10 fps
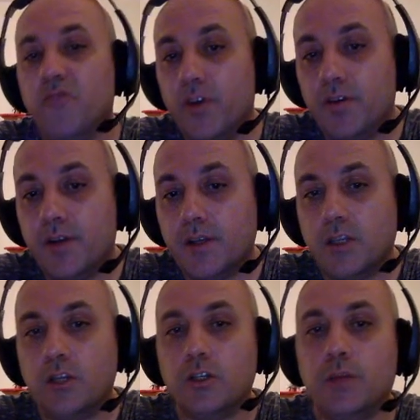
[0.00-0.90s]
We are an
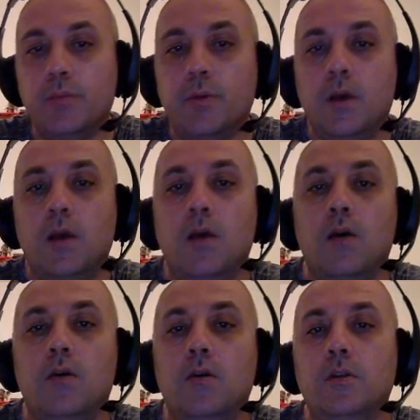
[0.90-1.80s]
exchange up.
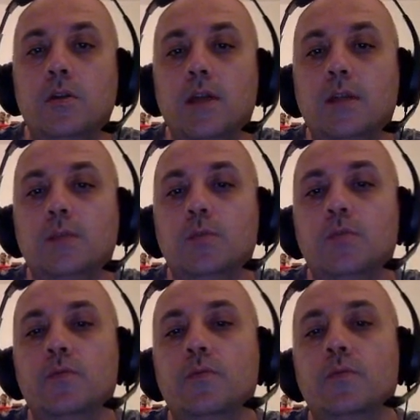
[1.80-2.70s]
On the next
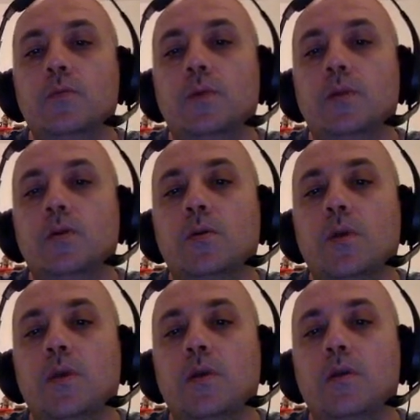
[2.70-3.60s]
move, we'll go
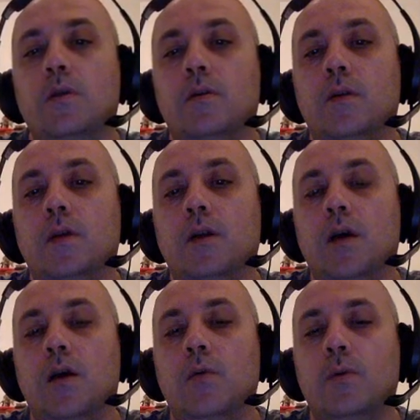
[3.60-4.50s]
here, and
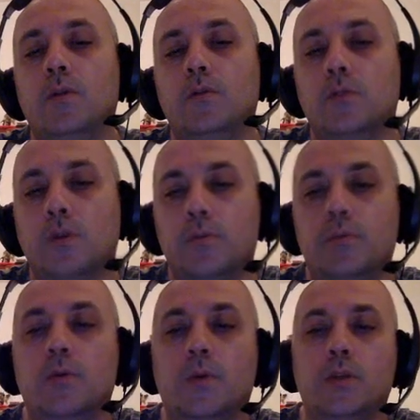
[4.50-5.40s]
how will you stop
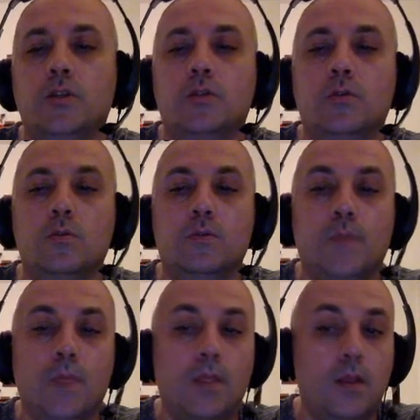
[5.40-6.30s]
queen g2?
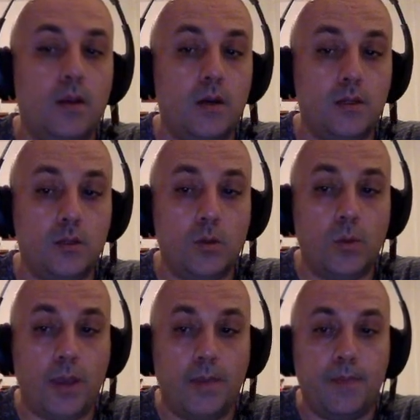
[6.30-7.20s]
There is no
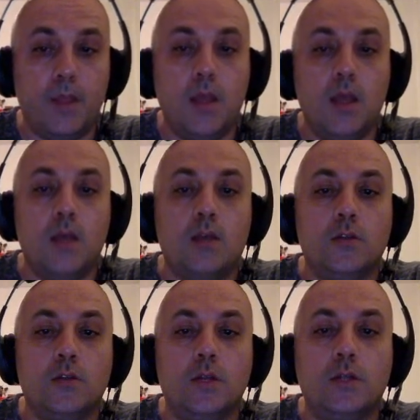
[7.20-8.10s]
way.
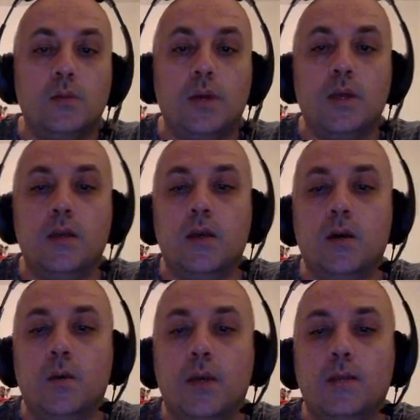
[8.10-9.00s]
So that's why
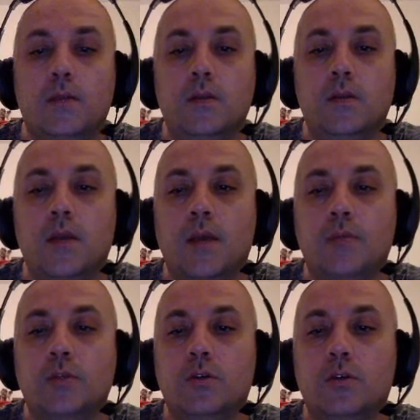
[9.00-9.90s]
white didn't
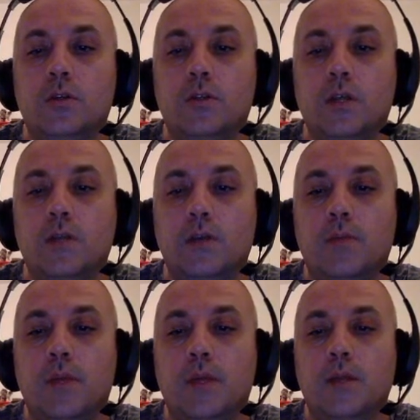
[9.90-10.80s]
capture. Instead, he
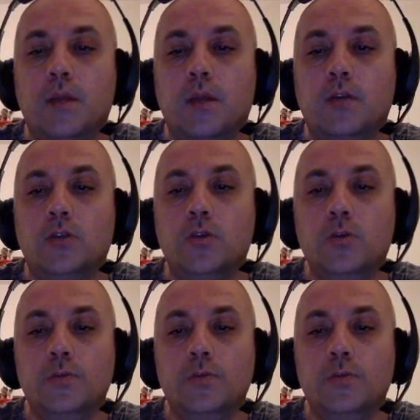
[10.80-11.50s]
played king h2.